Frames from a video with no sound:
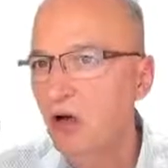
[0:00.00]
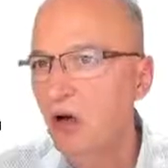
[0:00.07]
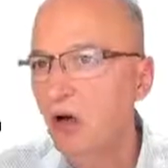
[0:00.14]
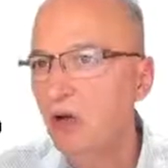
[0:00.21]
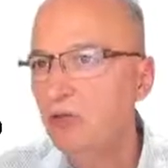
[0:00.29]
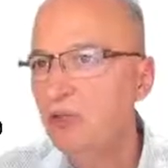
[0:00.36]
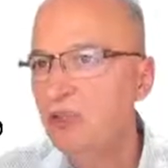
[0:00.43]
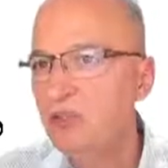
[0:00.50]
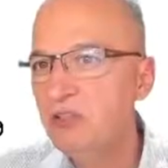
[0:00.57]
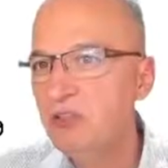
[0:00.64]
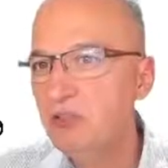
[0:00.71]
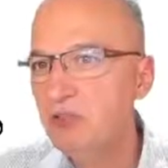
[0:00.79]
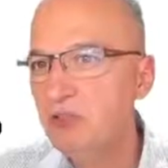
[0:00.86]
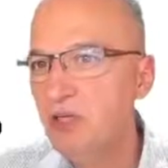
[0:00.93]
All
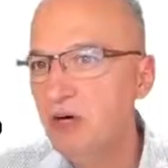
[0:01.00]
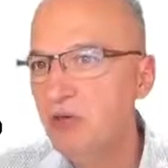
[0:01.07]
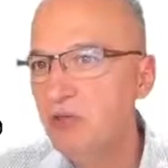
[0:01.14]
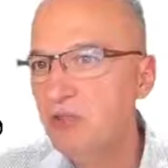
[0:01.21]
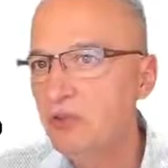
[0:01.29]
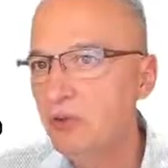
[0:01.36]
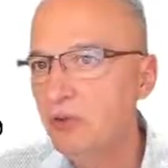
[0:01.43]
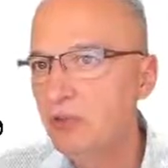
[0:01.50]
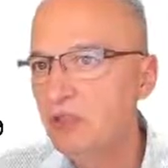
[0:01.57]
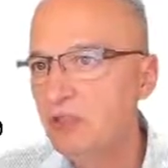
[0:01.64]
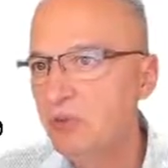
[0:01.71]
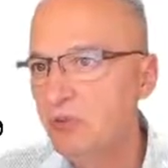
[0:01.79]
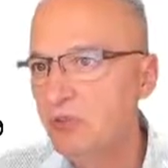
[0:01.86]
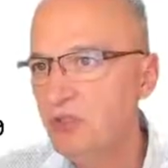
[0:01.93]
T0s always go in
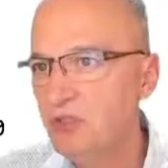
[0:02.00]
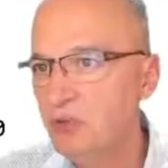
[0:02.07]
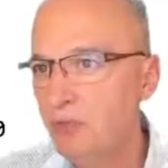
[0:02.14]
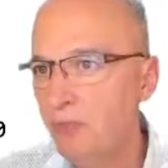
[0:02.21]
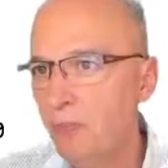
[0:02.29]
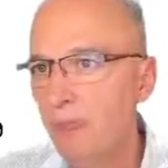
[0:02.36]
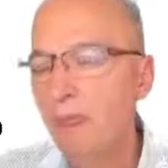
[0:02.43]
this position,